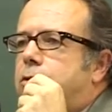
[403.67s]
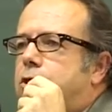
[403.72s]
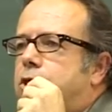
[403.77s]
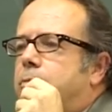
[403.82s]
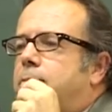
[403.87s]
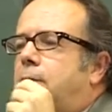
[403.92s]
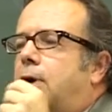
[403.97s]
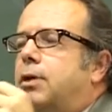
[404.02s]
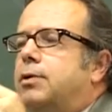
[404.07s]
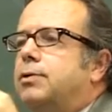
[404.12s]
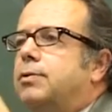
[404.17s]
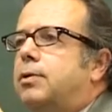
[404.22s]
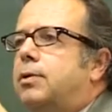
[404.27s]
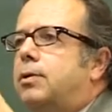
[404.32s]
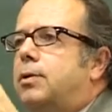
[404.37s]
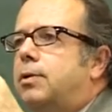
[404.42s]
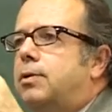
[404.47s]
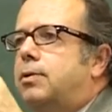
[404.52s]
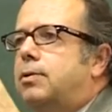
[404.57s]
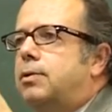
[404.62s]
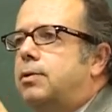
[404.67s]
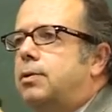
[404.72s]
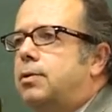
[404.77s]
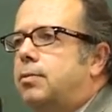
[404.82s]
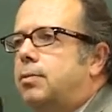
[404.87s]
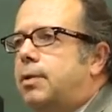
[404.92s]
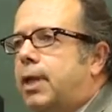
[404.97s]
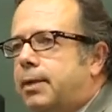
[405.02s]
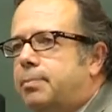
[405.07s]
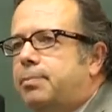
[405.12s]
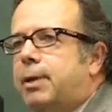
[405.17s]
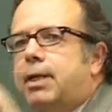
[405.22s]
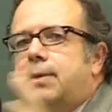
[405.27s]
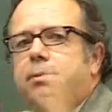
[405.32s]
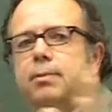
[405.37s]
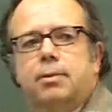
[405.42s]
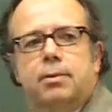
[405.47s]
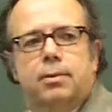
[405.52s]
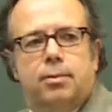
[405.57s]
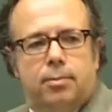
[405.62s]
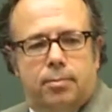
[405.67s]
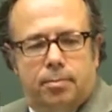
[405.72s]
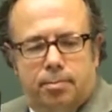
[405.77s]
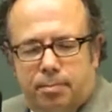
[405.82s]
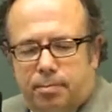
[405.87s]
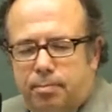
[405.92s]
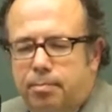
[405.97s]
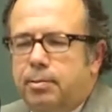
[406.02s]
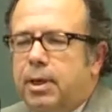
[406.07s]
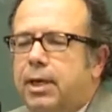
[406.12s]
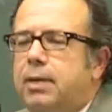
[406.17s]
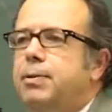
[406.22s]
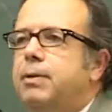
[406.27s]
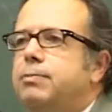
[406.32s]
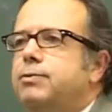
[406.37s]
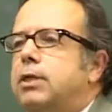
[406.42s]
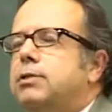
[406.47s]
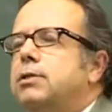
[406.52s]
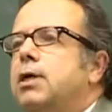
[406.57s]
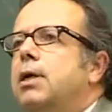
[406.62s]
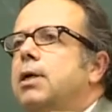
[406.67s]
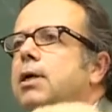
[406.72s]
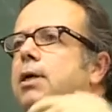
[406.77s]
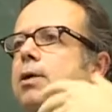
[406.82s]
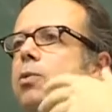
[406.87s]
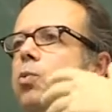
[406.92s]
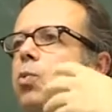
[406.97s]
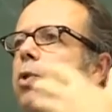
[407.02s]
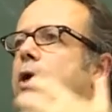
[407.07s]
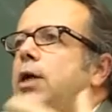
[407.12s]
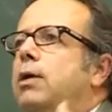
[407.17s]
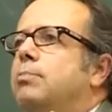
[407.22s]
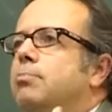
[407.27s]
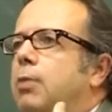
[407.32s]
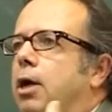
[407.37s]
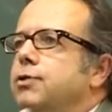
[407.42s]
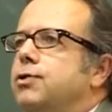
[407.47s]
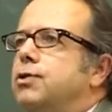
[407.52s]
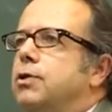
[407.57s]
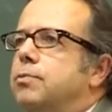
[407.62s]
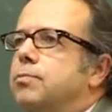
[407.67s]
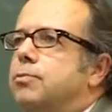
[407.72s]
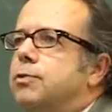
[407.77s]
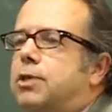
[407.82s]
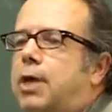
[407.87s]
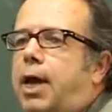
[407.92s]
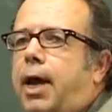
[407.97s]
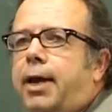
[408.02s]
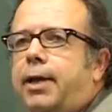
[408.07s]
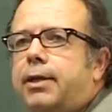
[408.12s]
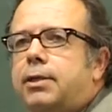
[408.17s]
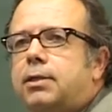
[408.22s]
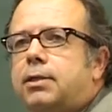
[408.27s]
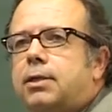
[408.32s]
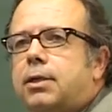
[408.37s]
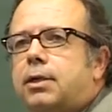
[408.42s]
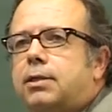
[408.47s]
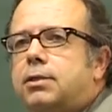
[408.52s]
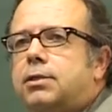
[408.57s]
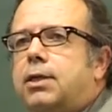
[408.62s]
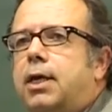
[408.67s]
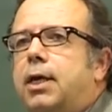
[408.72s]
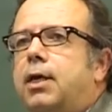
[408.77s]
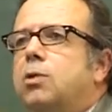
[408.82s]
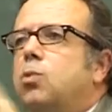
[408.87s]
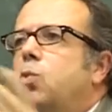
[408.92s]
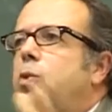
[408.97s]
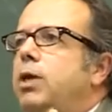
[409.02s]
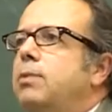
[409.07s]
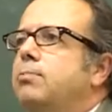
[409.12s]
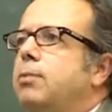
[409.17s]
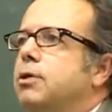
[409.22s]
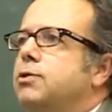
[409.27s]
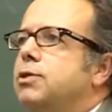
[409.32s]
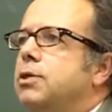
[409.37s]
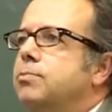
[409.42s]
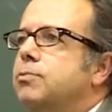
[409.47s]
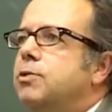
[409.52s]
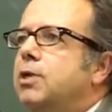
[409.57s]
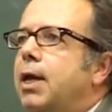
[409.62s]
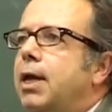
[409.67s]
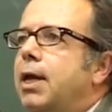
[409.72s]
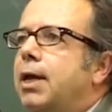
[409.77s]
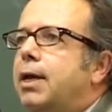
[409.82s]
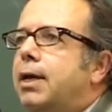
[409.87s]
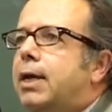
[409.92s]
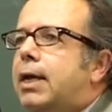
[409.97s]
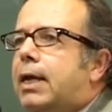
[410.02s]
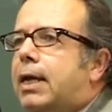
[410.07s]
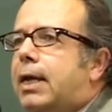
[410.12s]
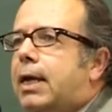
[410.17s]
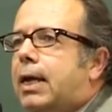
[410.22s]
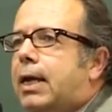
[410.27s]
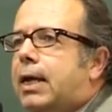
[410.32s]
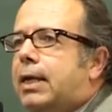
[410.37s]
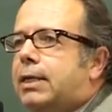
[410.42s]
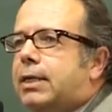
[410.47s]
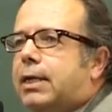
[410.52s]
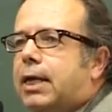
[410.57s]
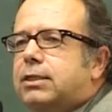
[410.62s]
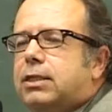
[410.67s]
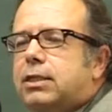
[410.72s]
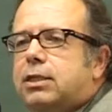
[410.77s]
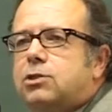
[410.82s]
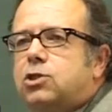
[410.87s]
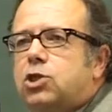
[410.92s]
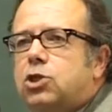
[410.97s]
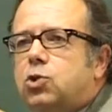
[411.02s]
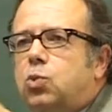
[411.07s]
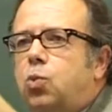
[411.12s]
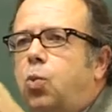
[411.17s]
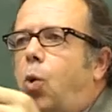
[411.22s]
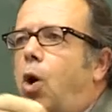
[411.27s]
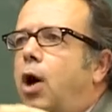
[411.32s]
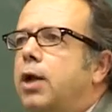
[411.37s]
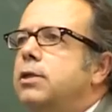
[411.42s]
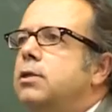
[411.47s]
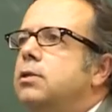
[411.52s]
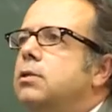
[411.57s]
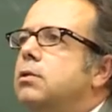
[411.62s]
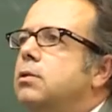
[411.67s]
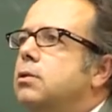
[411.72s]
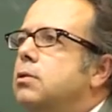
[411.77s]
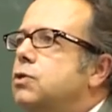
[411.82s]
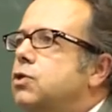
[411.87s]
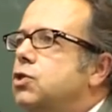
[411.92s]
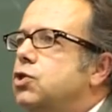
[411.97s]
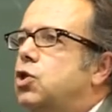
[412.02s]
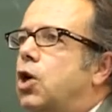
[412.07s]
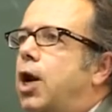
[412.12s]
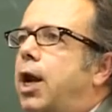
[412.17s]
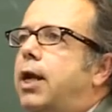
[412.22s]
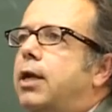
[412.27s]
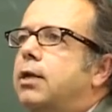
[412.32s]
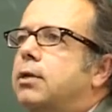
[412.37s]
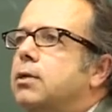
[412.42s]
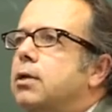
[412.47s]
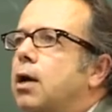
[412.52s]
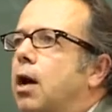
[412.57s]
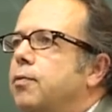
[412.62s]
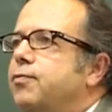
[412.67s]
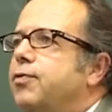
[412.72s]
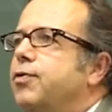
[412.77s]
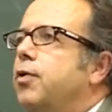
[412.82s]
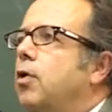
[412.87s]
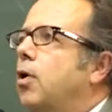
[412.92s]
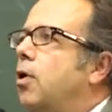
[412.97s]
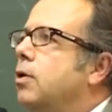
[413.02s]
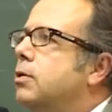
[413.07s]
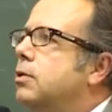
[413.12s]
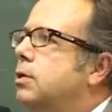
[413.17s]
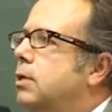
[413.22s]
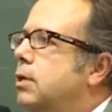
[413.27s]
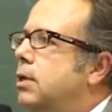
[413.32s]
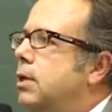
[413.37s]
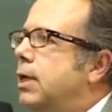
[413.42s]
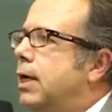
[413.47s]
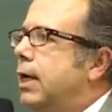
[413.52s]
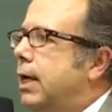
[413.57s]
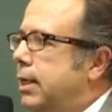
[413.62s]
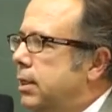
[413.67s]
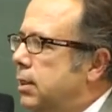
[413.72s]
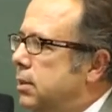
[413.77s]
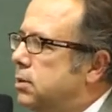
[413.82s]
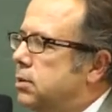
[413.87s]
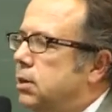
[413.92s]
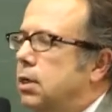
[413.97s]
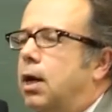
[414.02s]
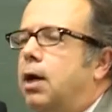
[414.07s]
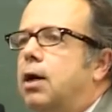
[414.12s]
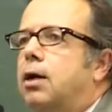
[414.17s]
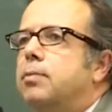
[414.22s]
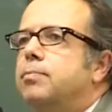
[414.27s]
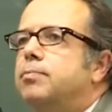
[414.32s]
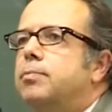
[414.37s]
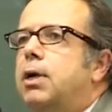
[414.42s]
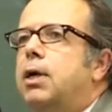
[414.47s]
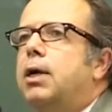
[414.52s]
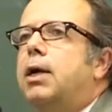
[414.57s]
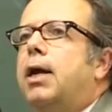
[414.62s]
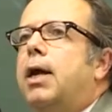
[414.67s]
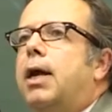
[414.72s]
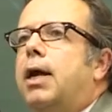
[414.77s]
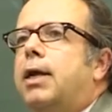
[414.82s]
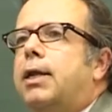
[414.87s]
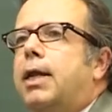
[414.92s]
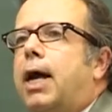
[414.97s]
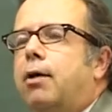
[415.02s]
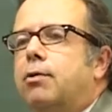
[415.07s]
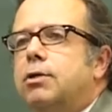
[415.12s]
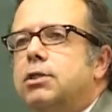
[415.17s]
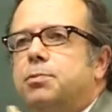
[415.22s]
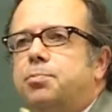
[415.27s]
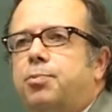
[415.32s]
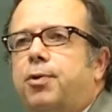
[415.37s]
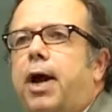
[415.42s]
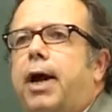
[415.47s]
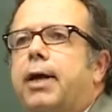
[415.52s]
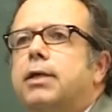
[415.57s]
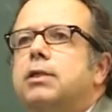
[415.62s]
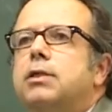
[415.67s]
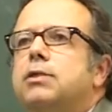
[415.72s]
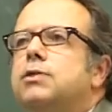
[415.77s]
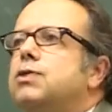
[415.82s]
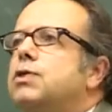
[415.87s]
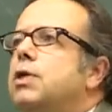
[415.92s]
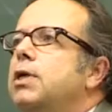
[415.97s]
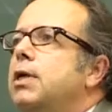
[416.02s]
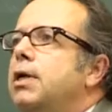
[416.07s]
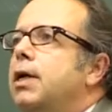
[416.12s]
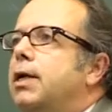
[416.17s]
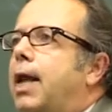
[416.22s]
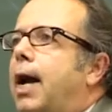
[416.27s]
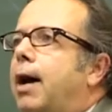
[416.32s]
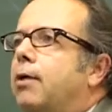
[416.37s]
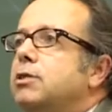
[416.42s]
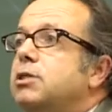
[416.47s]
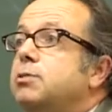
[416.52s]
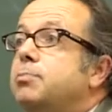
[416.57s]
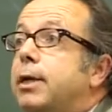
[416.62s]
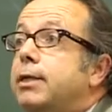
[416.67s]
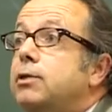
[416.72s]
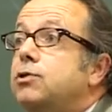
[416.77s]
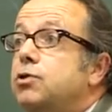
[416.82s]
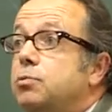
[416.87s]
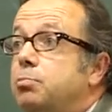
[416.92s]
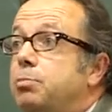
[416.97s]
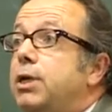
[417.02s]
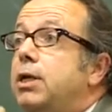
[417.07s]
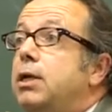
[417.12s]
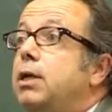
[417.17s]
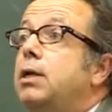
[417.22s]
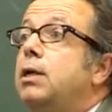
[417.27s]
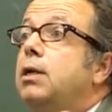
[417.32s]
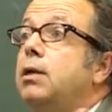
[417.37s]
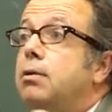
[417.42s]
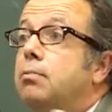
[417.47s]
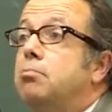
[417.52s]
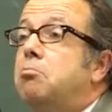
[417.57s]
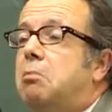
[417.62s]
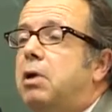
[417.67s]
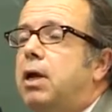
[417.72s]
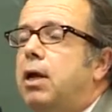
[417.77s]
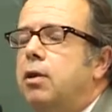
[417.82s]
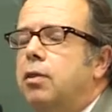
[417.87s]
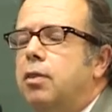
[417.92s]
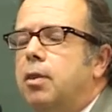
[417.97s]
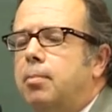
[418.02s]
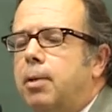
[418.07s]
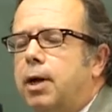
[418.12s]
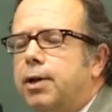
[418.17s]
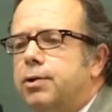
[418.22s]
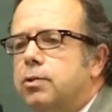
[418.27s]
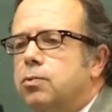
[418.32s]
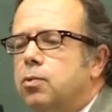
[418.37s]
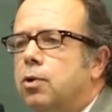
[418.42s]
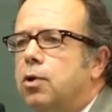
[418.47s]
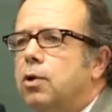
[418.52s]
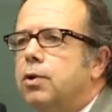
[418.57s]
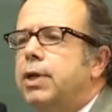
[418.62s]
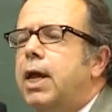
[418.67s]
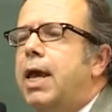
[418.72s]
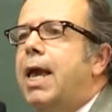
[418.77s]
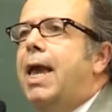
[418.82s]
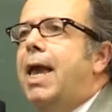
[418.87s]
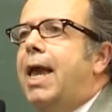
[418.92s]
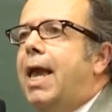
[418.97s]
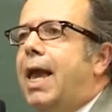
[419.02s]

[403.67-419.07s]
Jamal, like many people, says, we Muslims, and in saying we Muslims, indicates that there's just one strain of thought in Islam, in how it's practiced and how it's meant to be in the modern world.